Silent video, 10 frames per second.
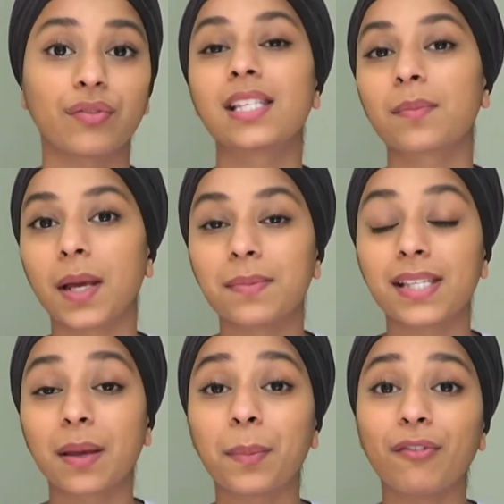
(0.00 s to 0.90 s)
And sometimes
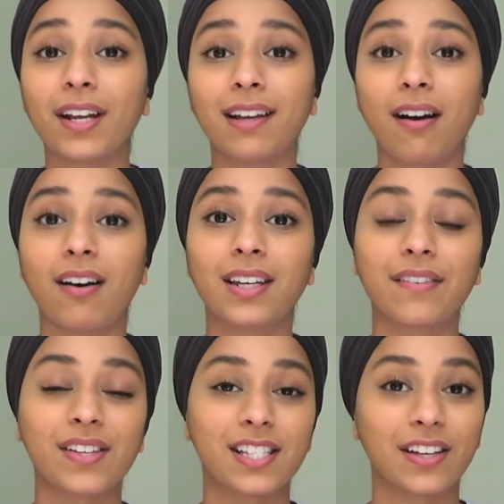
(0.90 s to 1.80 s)
this can be really hard
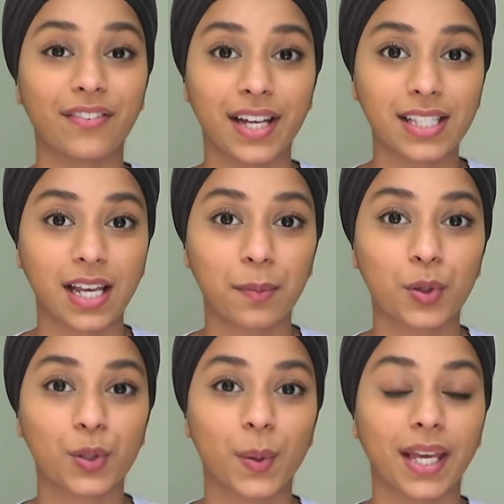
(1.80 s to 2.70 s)
if it's the first time
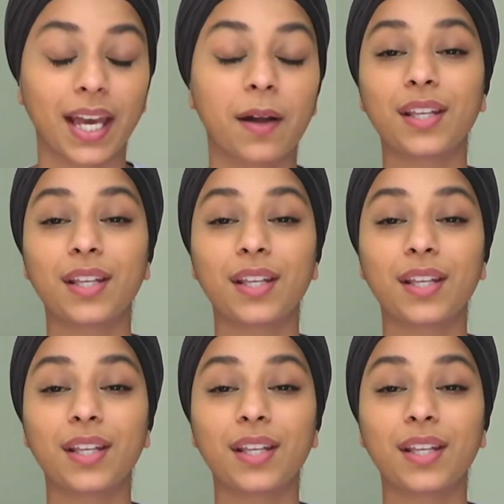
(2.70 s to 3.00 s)
you're doing it.